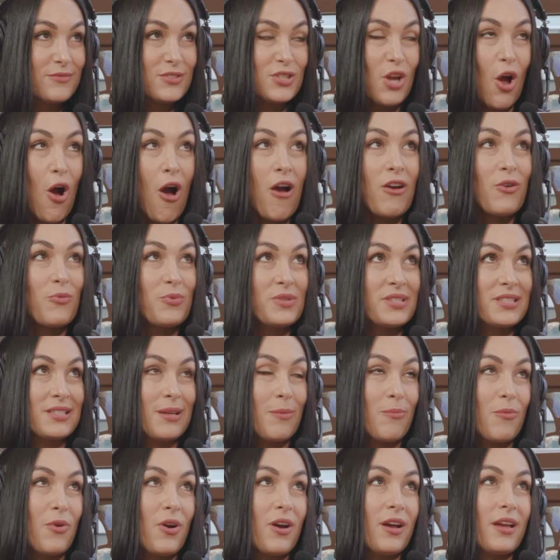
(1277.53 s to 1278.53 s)
talk with
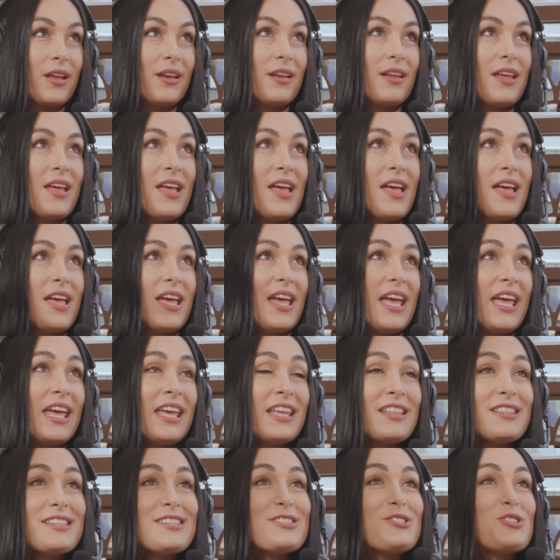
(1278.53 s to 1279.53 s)
someone
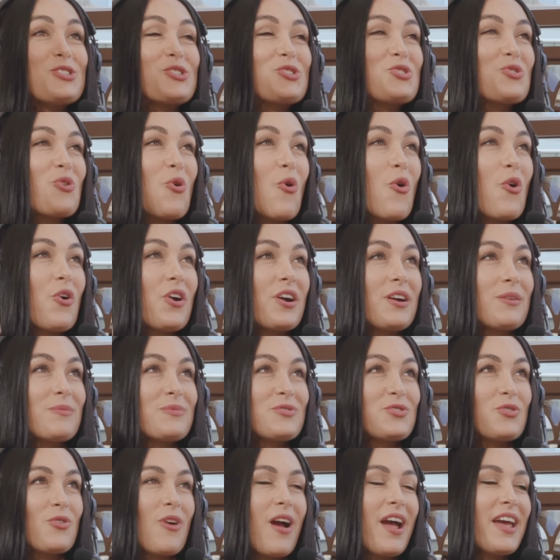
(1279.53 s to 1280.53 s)
in the
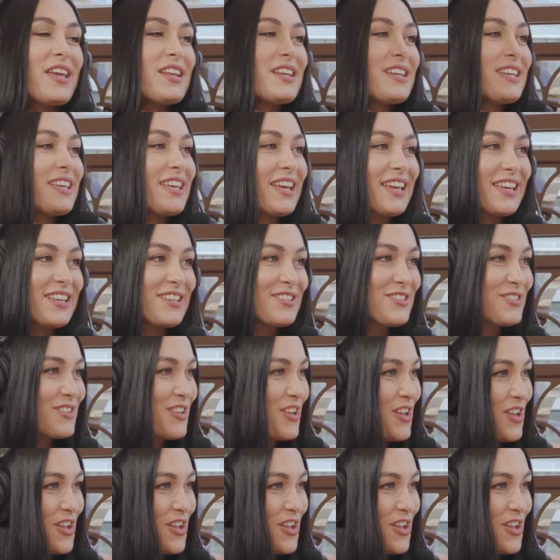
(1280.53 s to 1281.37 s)
storm, trying to get